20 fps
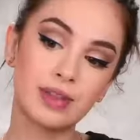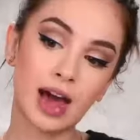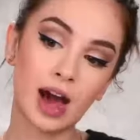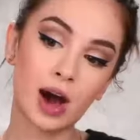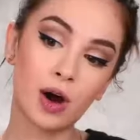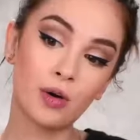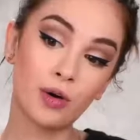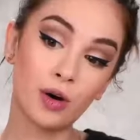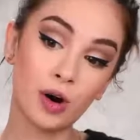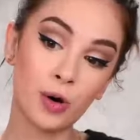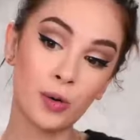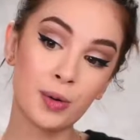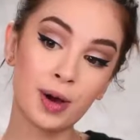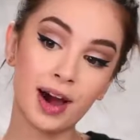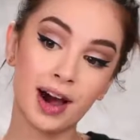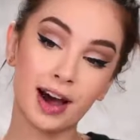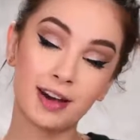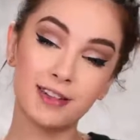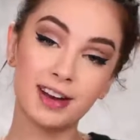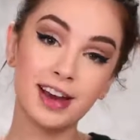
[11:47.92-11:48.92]
Now all we
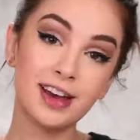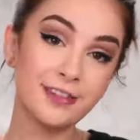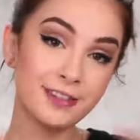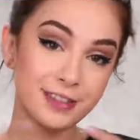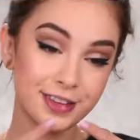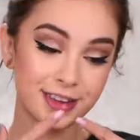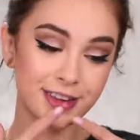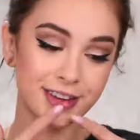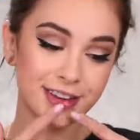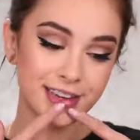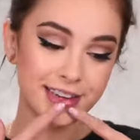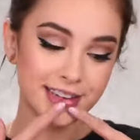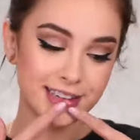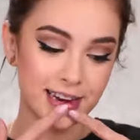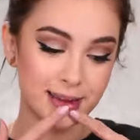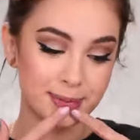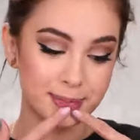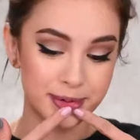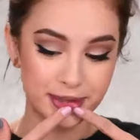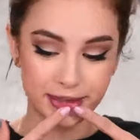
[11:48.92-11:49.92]
have left is
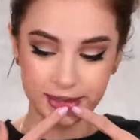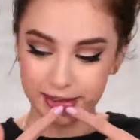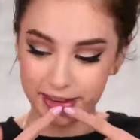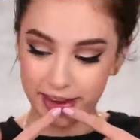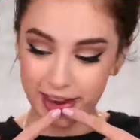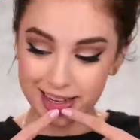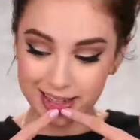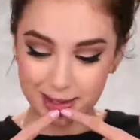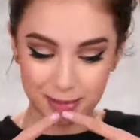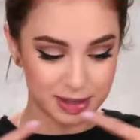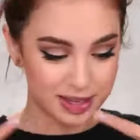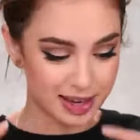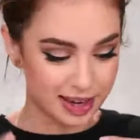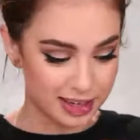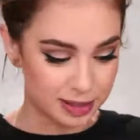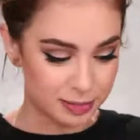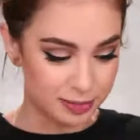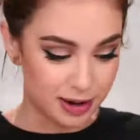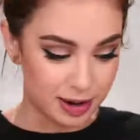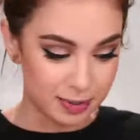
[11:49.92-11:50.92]
lips and some
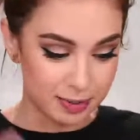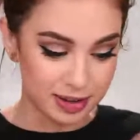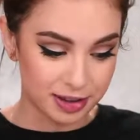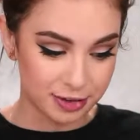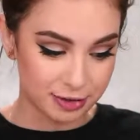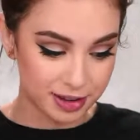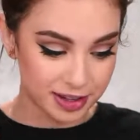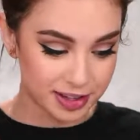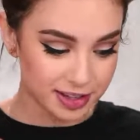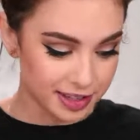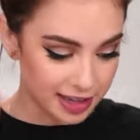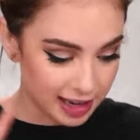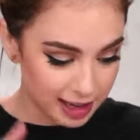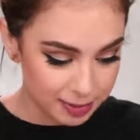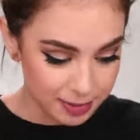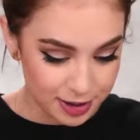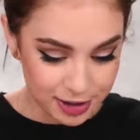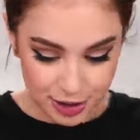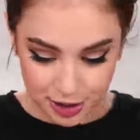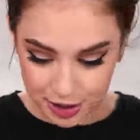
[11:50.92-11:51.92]
setting spray, but first
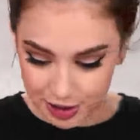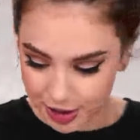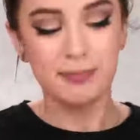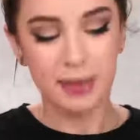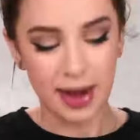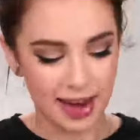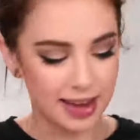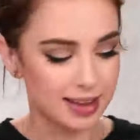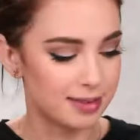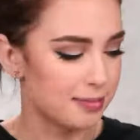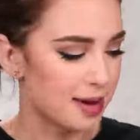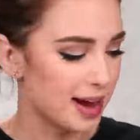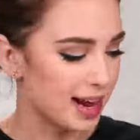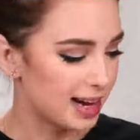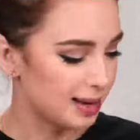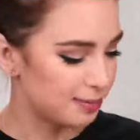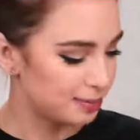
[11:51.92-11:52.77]
let me just paint my